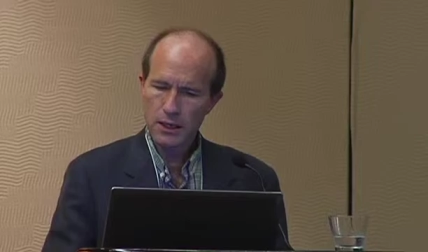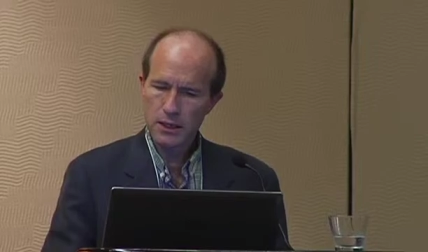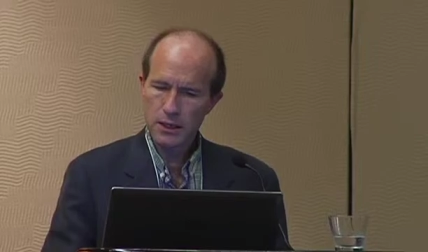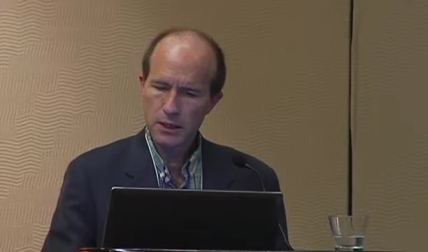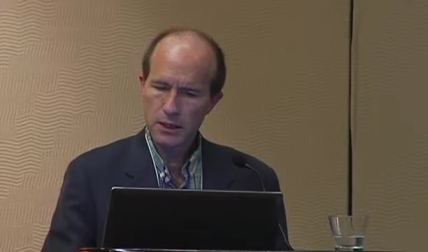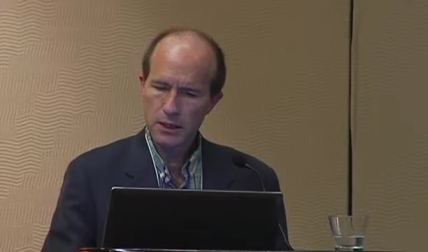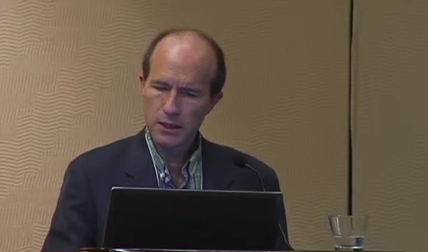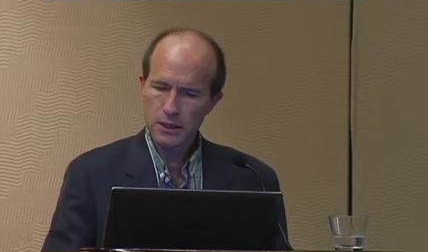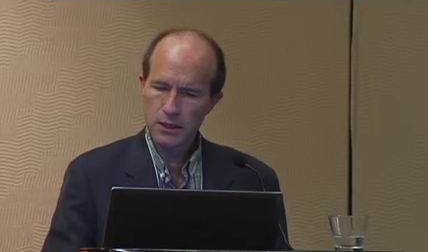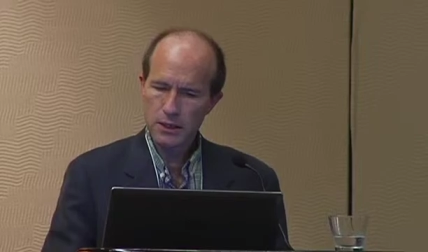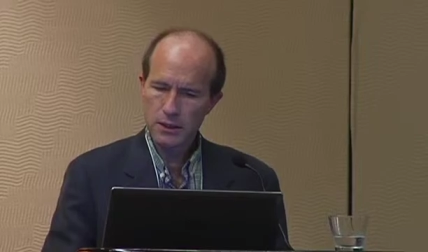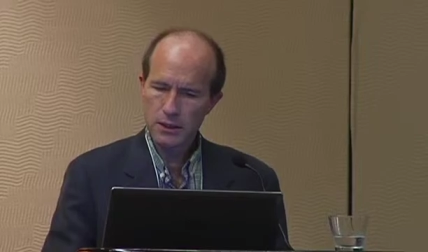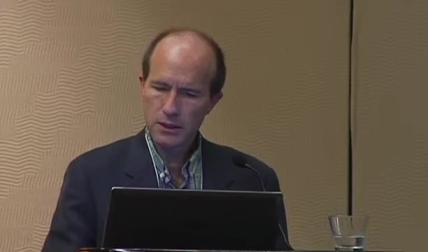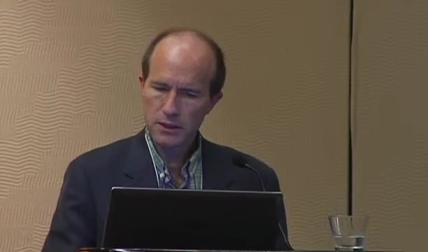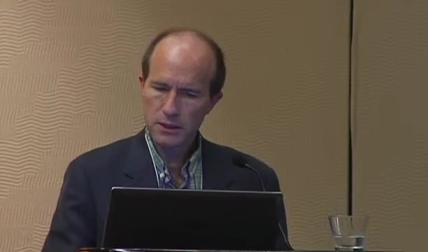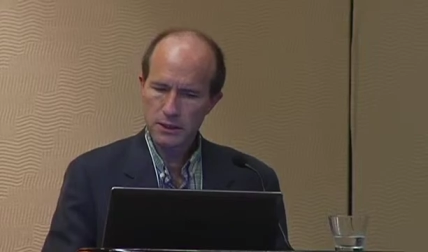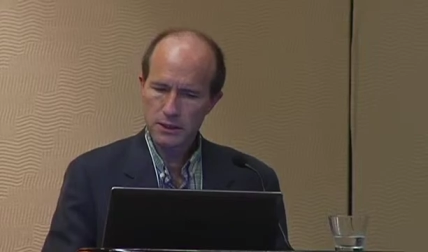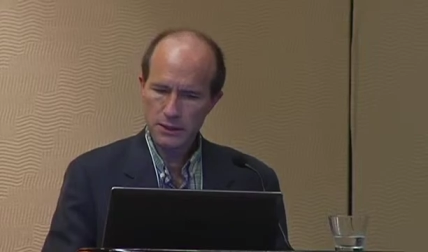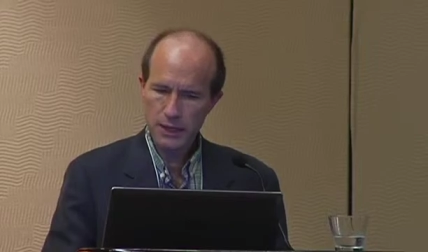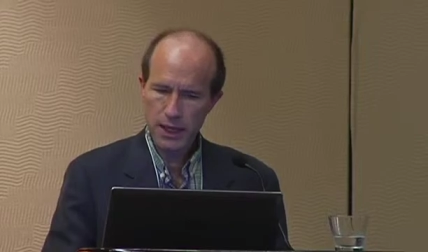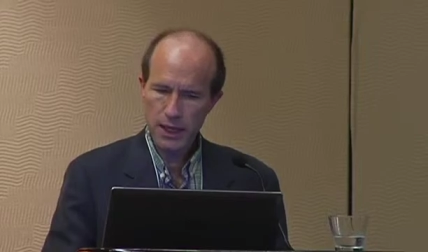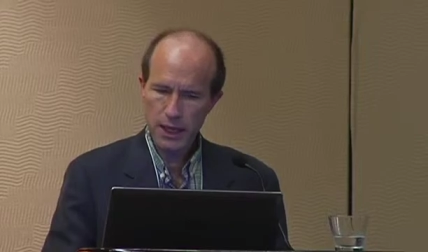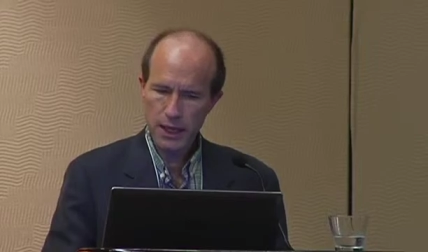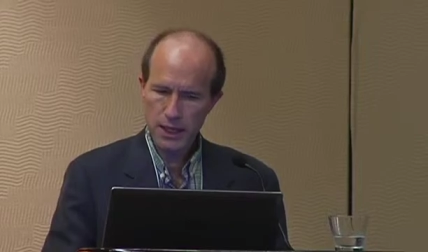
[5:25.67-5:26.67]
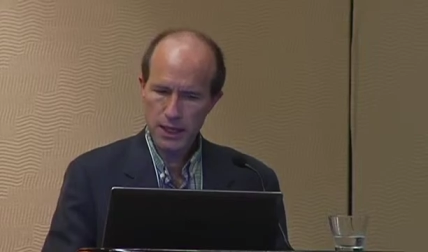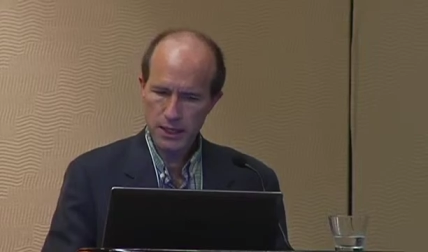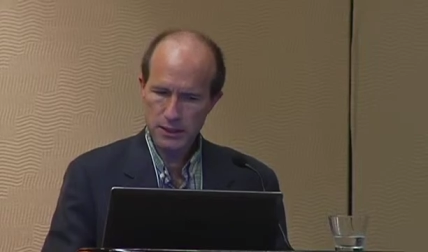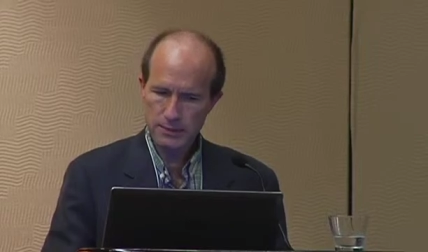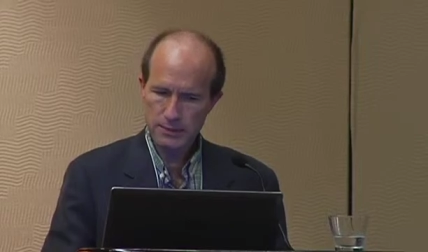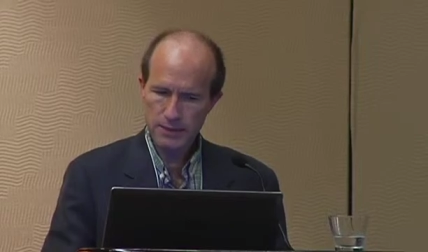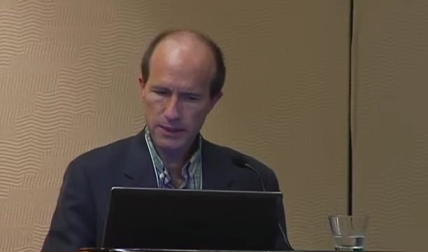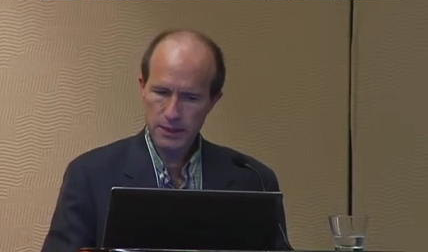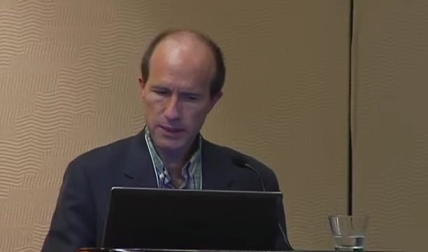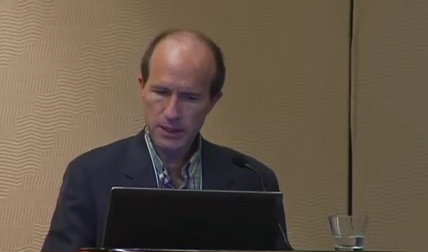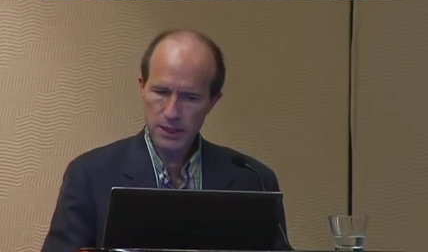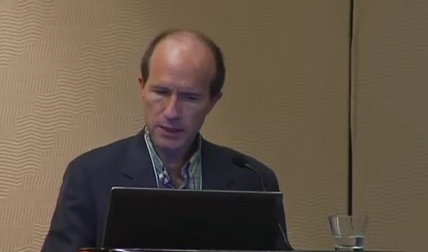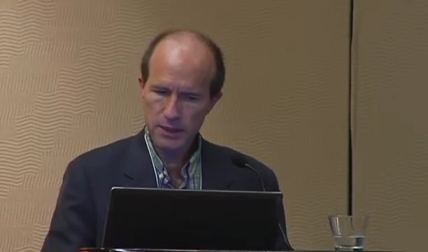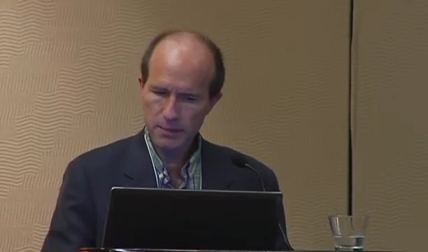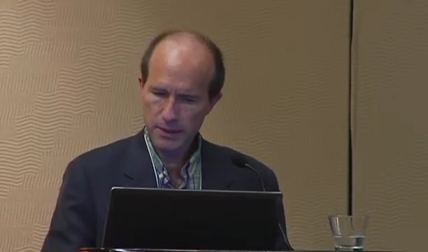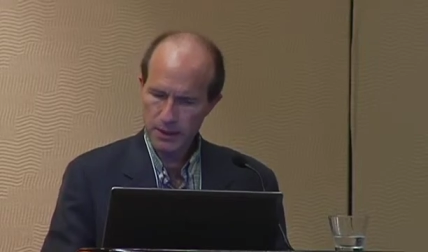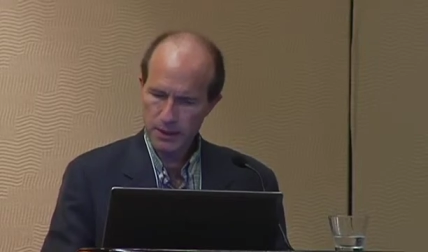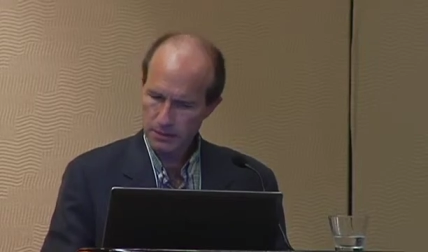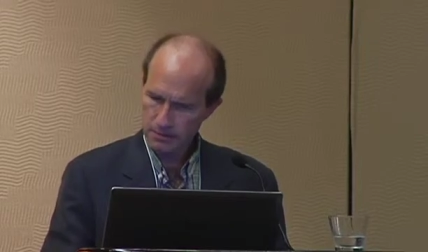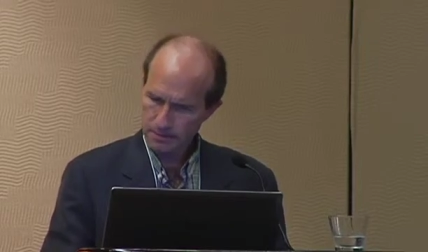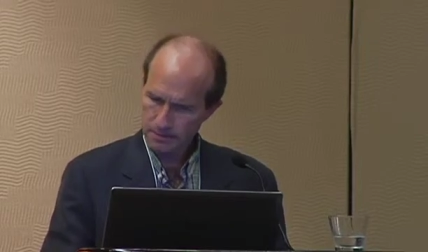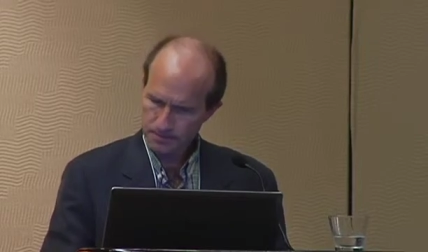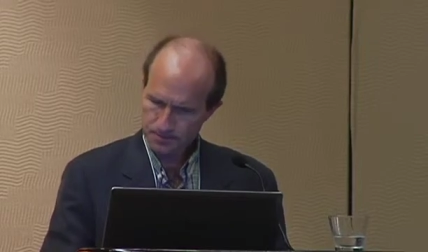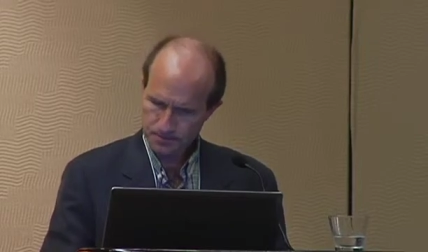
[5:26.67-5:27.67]
the socket has been
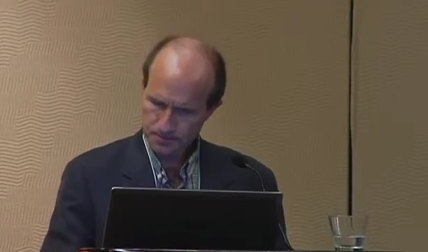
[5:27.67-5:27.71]
deepened.